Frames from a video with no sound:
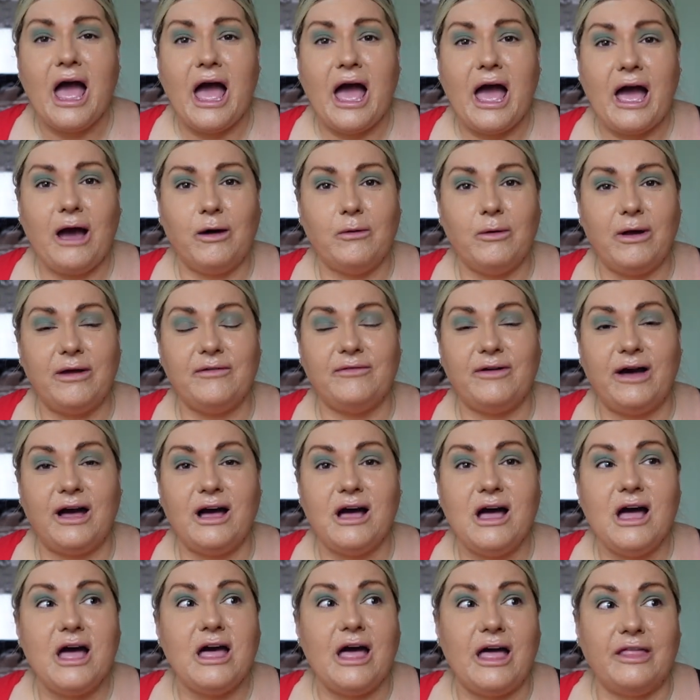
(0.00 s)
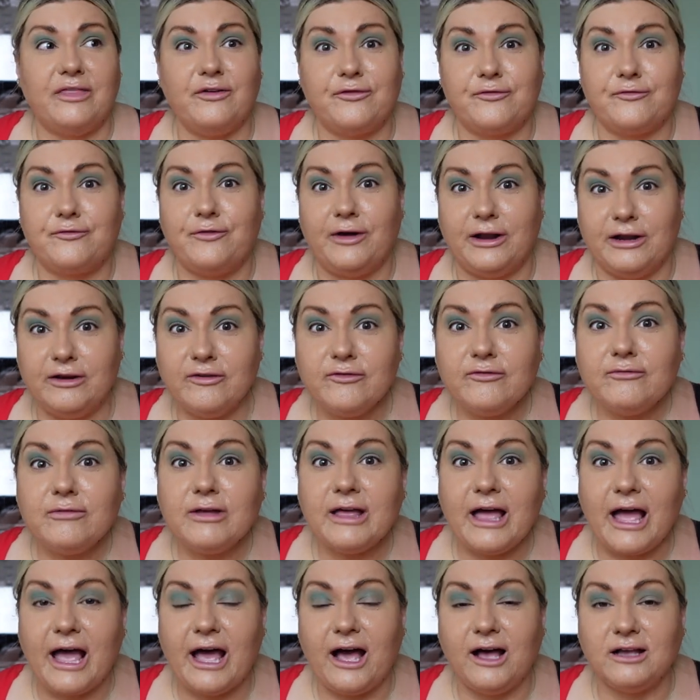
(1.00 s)
However, the front of
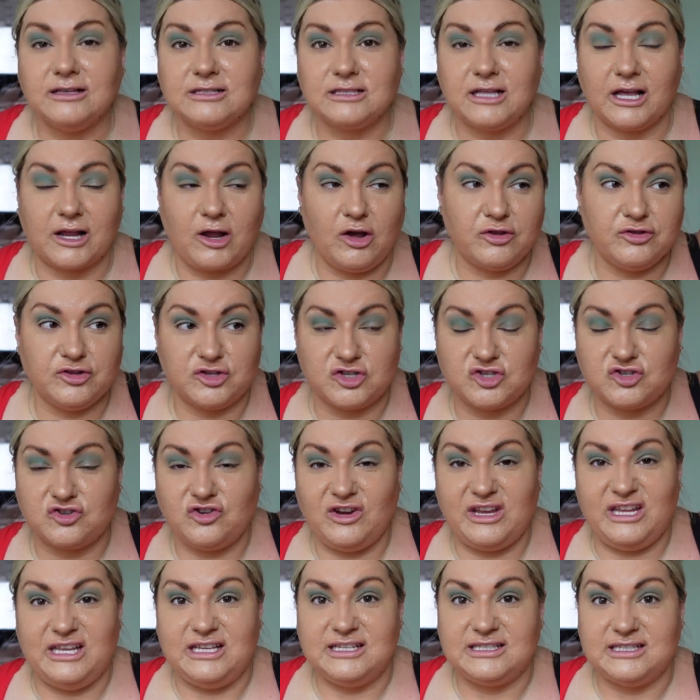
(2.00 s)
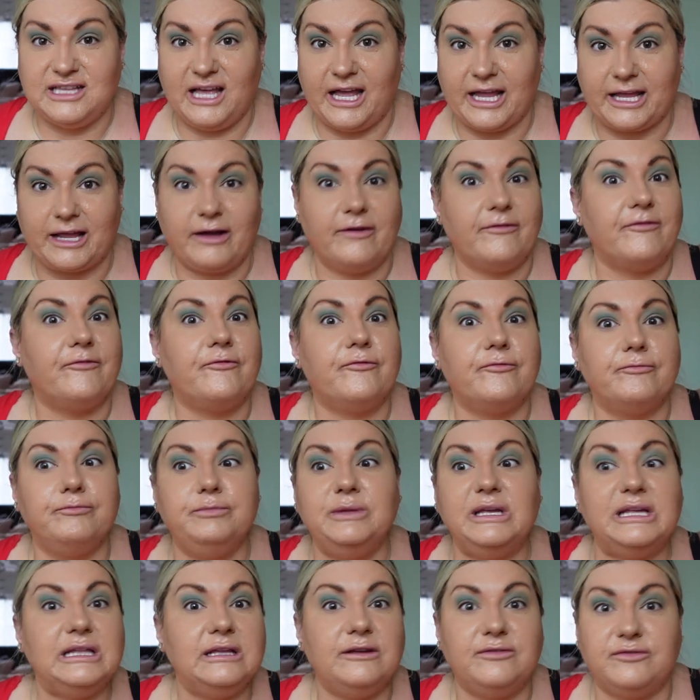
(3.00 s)
the house, like on the street, is like
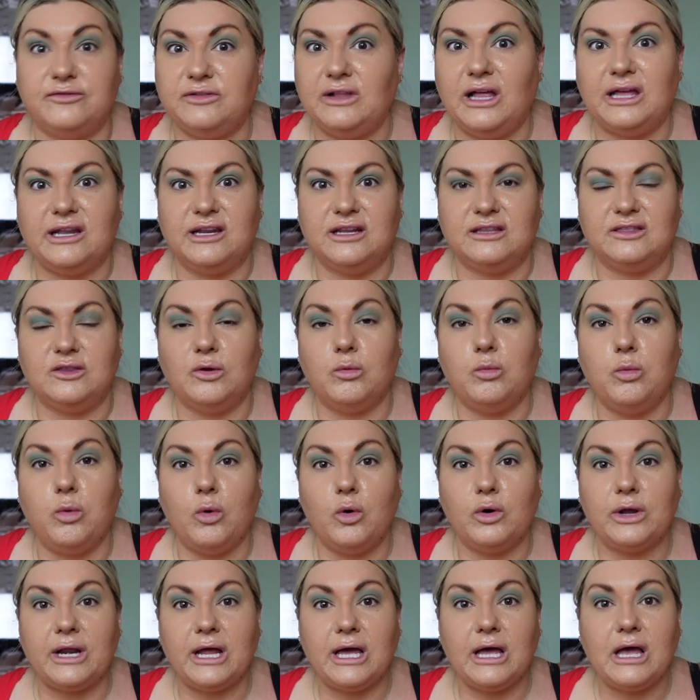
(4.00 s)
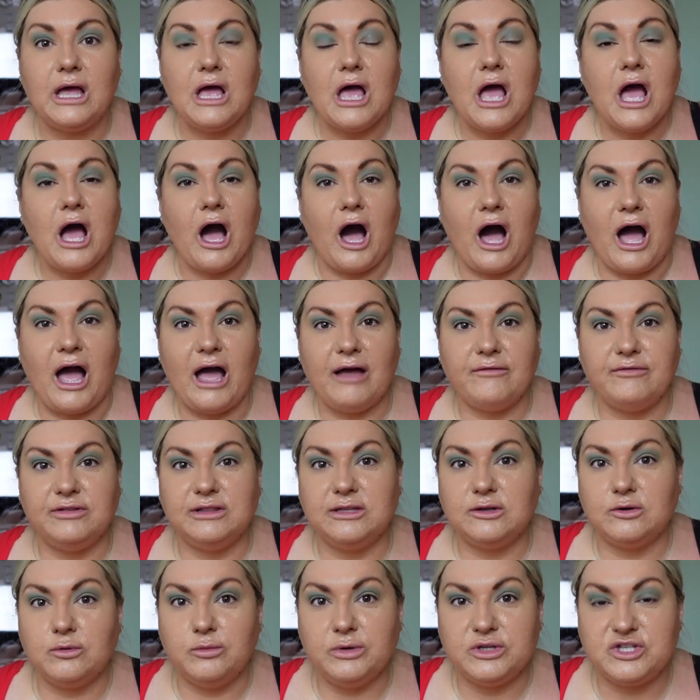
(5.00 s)
nearly flooded. The water, I have a
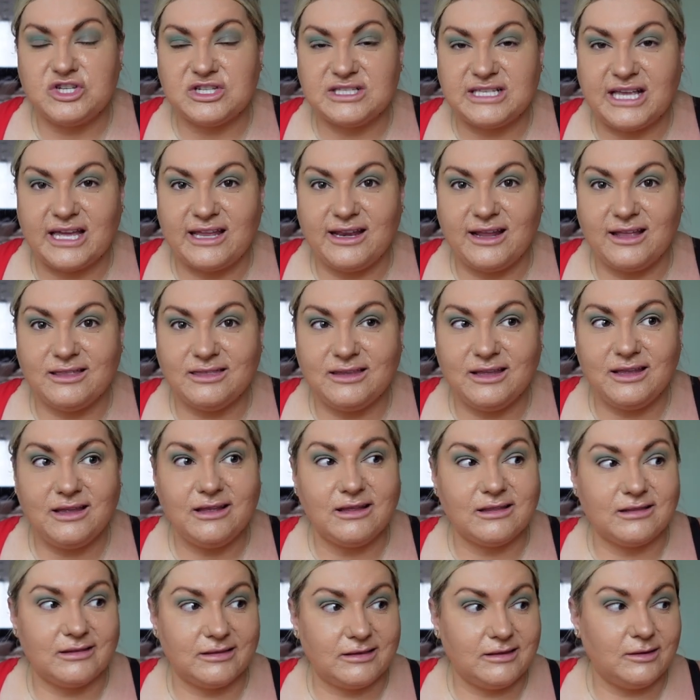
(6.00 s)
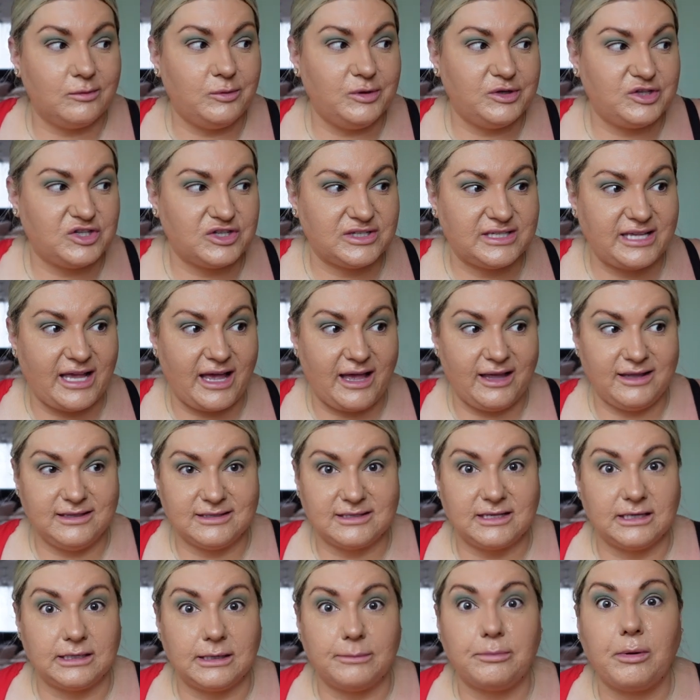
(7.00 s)
little witch's hat out there. The witch's hat
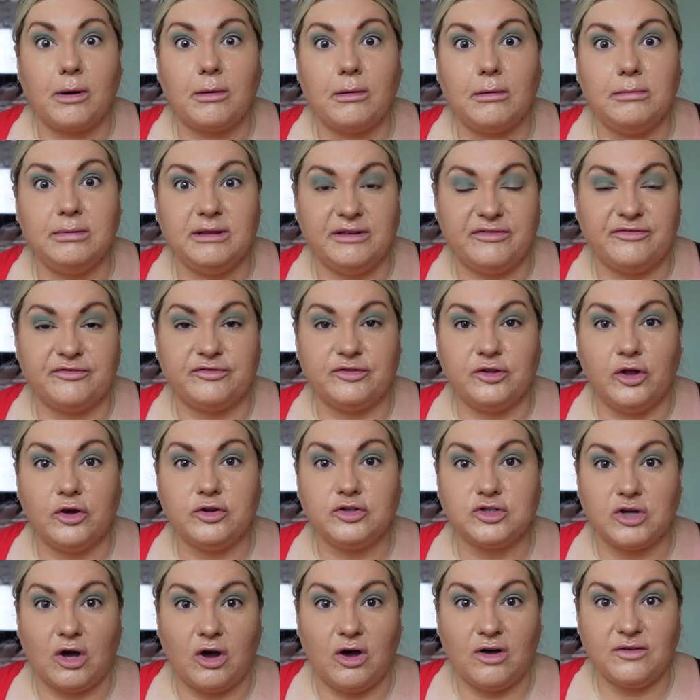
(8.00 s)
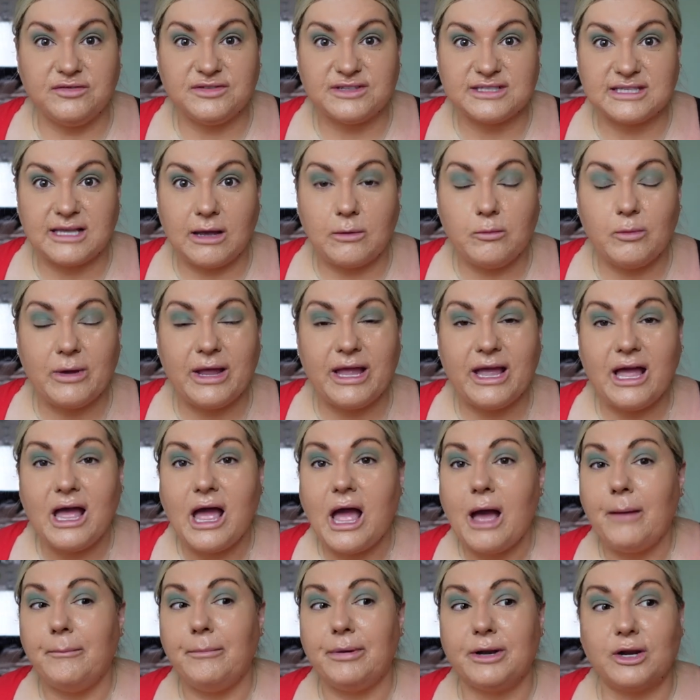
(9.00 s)
is gonna probably float off somewhere,
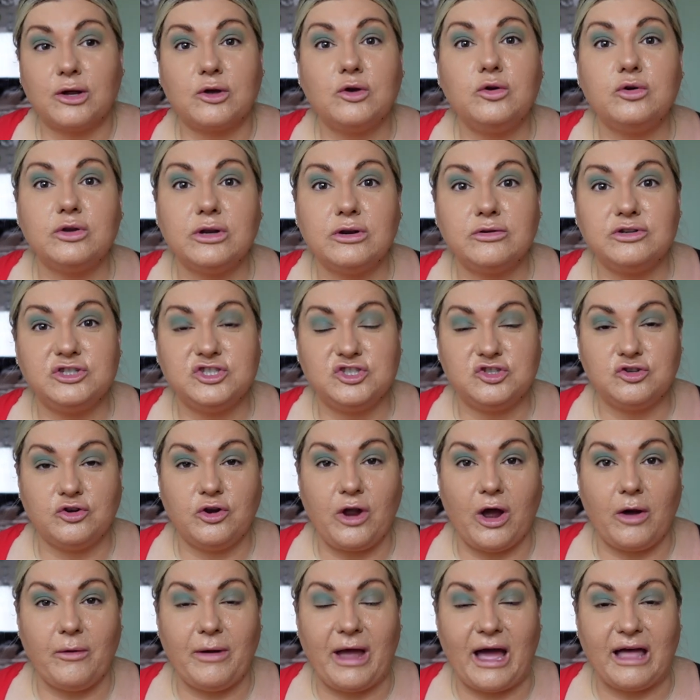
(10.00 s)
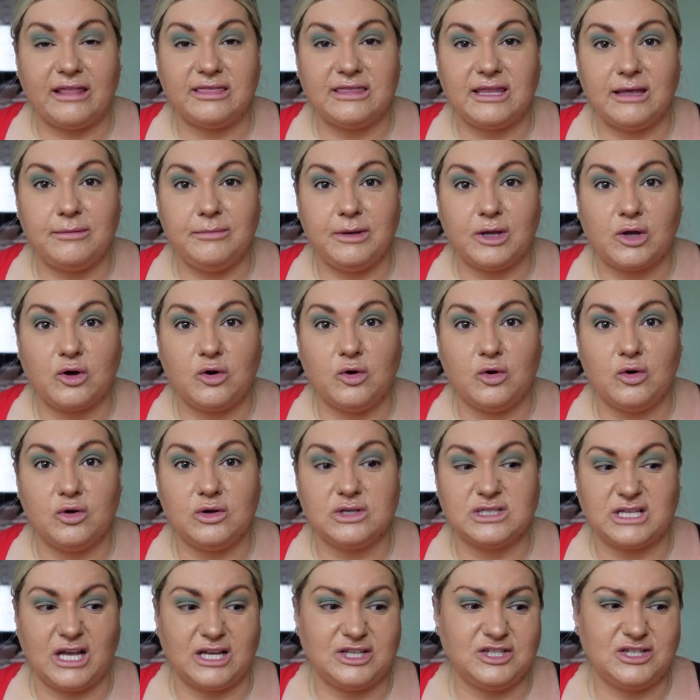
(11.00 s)
but I couldn't go out there
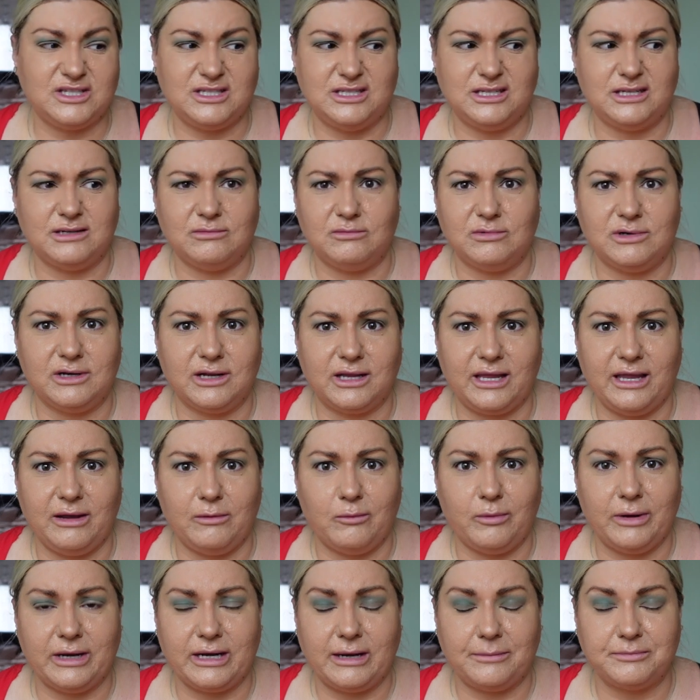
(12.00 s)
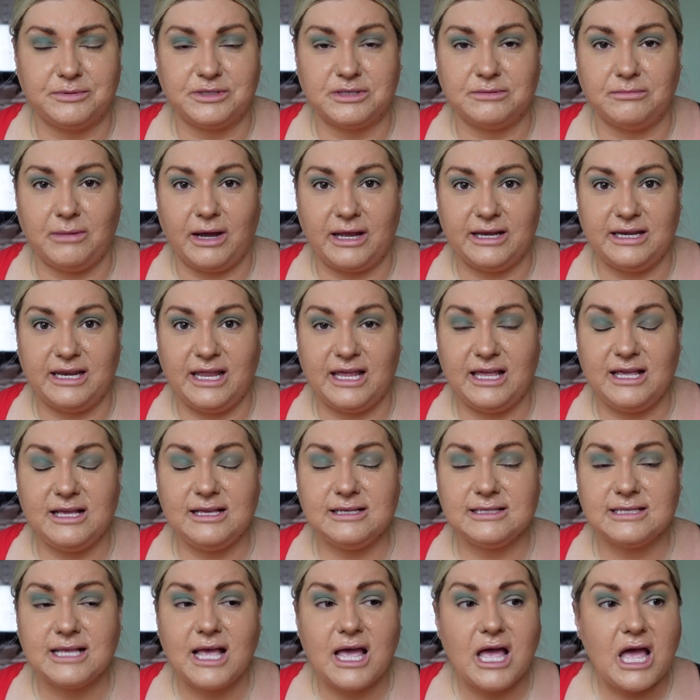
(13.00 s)
because I just didn't want to get wet up to my
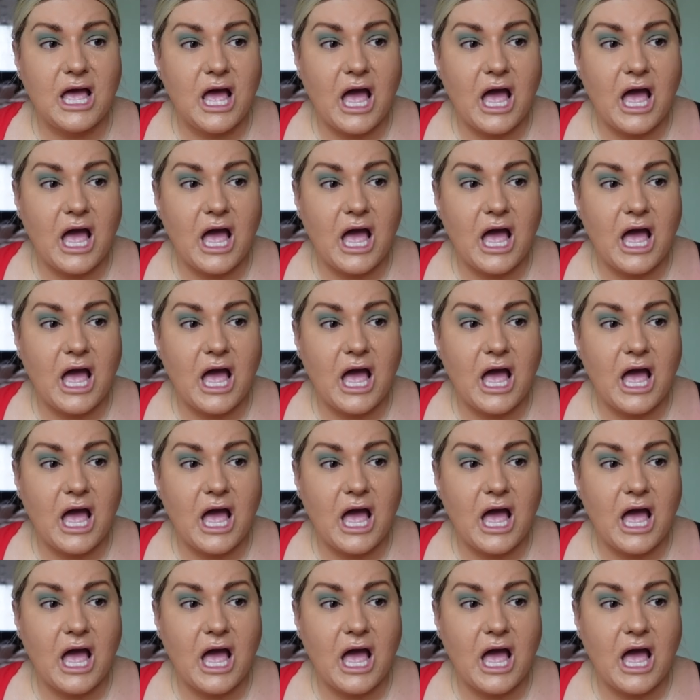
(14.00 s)
knees.